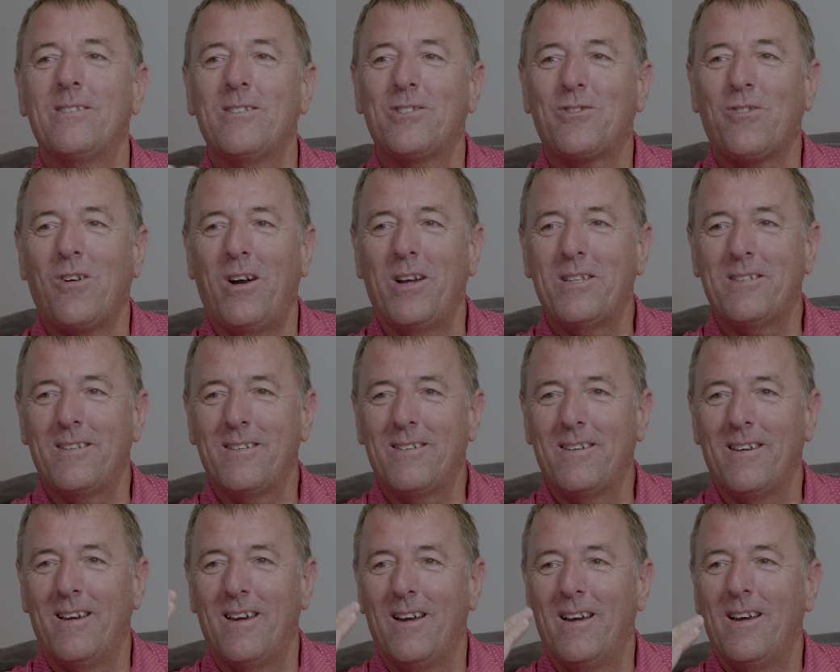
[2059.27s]
And they're just
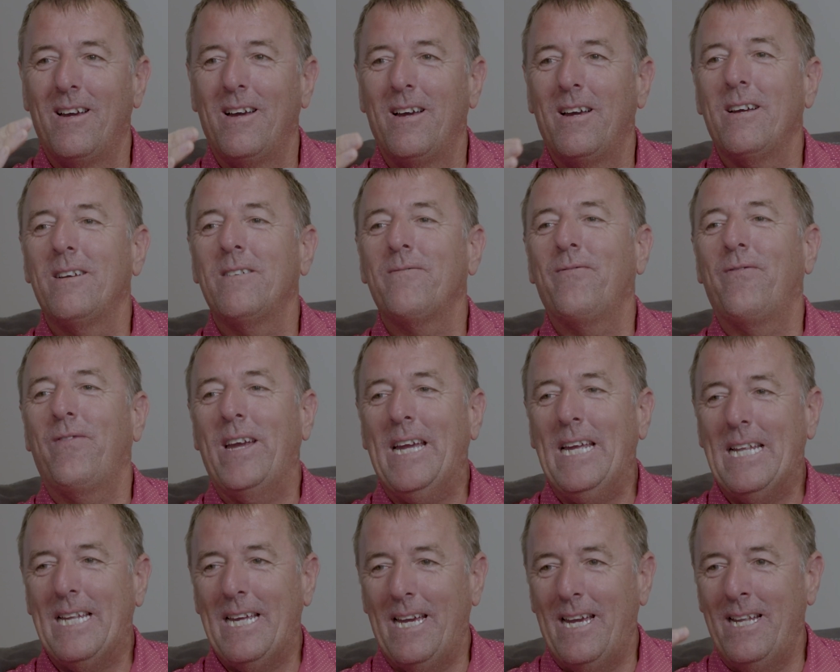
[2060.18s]
trying to
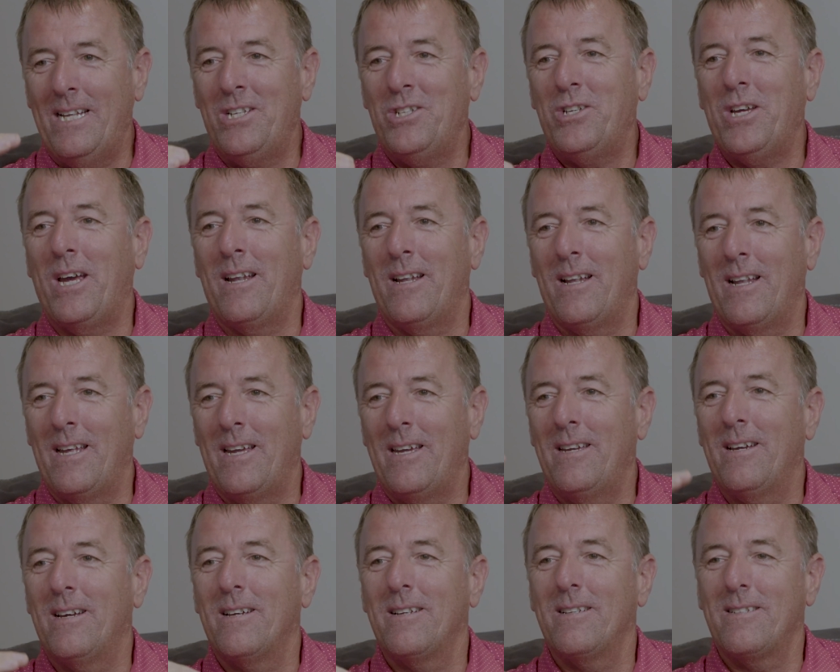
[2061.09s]
feed it in
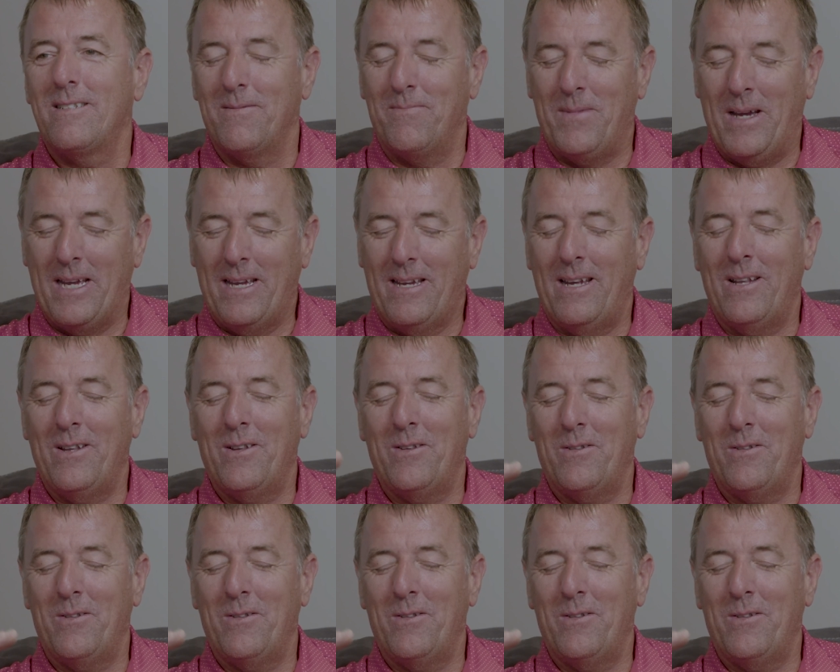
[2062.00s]
gently to